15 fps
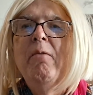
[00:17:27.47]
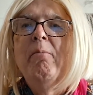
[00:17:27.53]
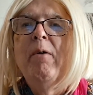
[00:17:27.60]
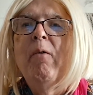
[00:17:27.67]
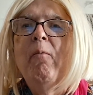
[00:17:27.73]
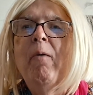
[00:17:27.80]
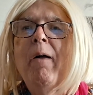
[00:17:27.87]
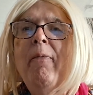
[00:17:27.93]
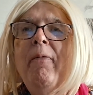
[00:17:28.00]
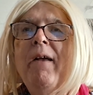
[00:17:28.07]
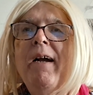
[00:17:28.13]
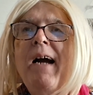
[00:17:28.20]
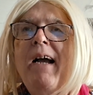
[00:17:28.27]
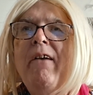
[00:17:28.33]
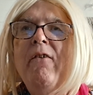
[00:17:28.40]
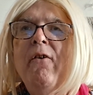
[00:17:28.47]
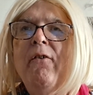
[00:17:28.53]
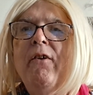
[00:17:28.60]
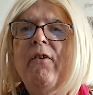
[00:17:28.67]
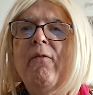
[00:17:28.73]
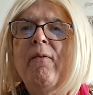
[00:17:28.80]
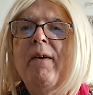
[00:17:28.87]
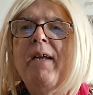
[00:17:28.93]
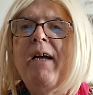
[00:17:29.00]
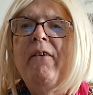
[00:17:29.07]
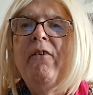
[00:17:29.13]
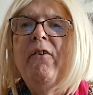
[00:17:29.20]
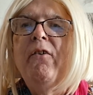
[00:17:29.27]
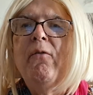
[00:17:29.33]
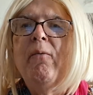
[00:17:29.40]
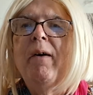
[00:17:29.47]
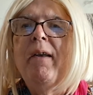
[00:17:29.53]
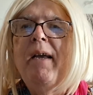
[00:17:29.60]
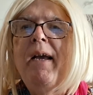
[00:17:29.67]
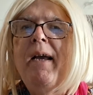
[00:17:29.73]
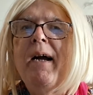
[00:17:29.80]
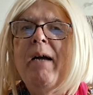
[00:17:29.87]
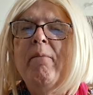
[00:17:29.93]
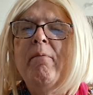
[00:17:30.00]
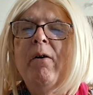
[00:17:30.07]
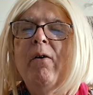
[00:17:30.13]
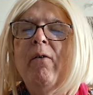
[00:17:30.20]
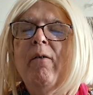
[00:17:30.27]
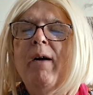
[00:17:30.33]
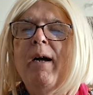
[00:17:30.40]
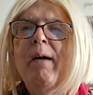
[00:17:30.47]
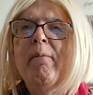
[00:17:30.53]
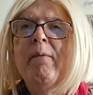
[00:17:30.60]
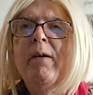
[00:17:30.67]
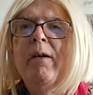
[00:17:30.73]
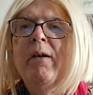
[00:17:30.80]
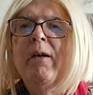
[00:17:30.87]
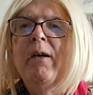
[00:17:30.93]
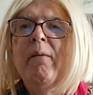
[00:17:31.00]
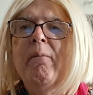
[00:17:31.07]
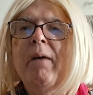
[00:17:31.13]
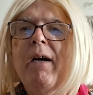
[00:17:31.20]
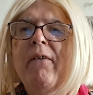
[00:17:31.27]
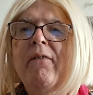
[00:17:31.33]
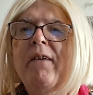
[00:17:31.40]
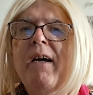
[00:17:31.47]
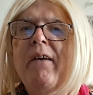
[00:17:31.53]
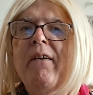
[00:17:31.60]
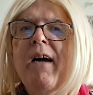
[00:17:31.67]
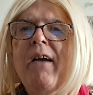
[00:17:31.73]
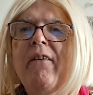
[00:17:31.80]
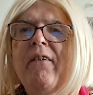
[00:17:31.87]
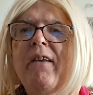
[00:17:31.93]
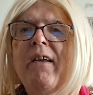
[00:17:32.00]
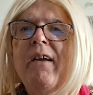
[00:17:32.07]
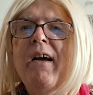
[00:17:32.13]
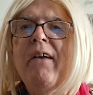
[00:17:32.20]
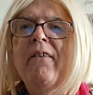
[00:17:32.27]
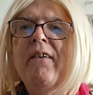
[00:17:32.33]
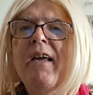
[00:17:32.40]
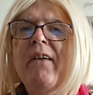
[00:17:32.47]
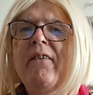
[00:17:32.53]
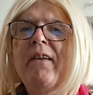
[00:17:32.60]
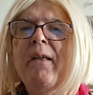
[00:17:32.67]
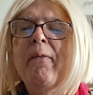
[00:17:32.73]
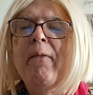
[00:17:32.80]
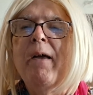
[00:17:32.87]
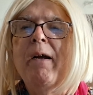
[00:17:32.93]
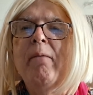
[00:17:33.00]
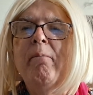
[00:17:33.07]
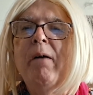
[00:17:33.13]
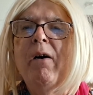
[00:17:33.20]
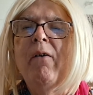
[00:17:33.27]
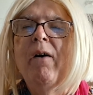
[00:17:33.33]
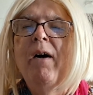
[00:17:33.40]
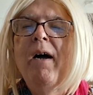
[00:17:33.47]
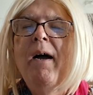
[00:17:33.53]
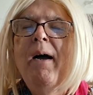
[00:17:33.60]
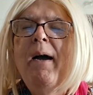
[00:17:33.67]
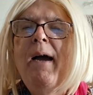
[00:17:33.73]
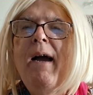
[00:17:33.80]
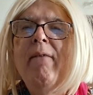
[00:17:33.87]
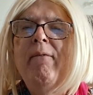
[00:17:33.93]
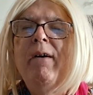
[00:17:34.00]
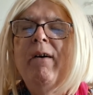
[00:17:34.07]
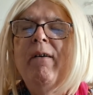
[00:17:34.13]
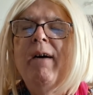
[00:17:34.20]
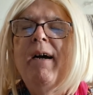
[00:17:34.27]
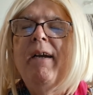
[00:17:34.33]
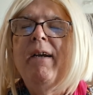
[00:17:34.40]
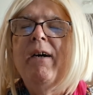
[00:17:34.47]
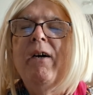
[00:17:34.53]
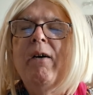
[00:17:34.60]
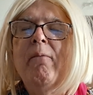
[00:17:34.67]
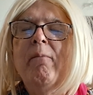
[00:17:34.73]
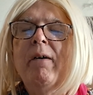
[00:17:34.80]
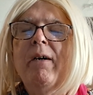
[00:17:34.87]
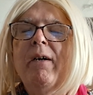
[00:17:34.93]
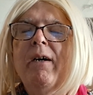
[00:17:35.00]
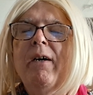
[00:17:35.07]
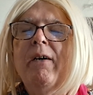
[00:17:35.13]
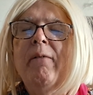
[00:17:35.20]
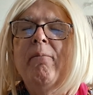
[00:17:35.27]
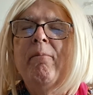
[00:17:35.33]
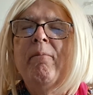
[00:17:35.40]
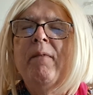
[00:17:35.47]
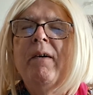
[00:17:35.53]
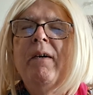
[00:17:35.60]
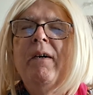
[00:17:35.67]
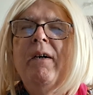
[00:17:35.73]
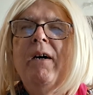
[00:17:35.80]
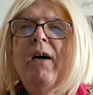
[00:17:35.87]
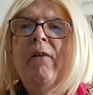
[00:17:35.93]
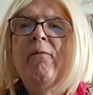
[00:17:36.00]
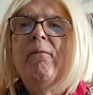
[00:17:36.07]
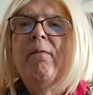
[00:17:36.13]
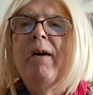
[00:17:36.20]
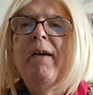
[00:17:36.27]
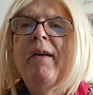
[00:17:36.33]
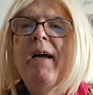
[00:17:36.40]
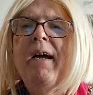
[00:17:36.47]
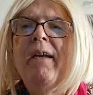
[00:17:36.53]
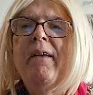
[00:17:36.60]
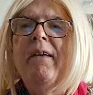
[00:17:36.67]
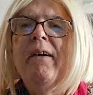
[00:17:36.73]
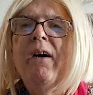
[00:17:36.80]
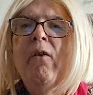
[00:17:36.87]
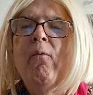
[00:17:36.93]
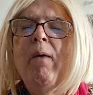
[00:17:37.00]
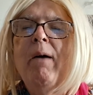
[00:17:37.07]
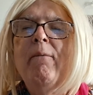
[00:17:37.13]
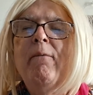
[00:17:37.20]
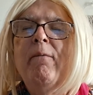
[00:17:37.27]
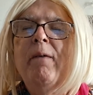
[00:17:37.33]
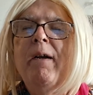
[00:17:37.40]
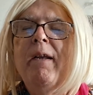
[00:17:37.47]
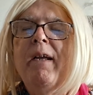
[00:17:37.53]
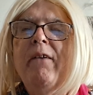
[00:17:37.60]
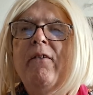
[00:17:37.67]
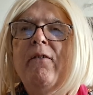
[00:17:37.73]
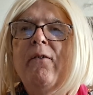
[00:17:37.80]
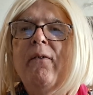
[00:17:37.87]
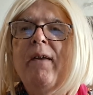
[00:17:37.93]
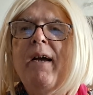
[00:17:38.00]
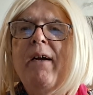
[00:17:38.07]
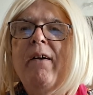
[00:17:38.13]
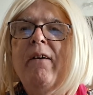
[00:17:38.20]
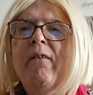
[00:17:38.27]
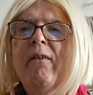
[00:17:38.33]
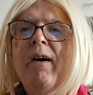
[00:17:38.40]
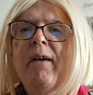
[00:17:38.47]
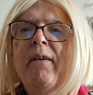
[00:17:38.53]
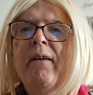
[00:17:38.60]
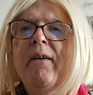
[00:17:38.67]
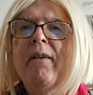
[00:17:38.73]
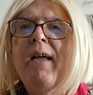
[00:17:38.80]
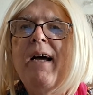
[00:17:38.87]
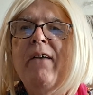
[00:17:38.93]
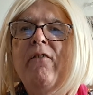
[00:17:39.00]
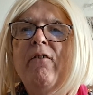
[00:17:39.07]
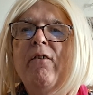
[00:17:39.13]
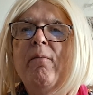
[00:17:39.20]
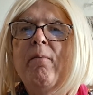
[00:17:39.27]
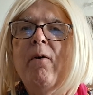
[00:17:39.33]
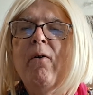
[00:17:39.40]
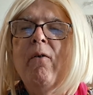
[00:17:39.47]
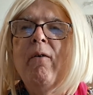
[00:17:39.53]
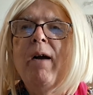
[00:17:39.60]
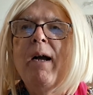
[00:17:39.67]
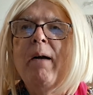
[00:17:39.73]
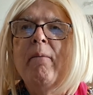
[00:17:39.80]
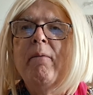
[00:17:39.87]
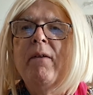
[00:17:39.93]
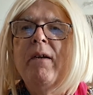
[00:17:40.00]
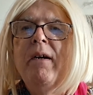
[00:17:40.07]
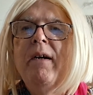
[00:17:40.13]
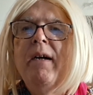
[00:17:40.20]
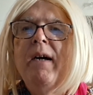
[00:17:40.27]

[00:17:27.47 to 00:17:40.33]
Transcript: But one thing I noticed when I used one AI program last night, I was testing a thing about having like a front end, a web front end, so they could run Lazarus programs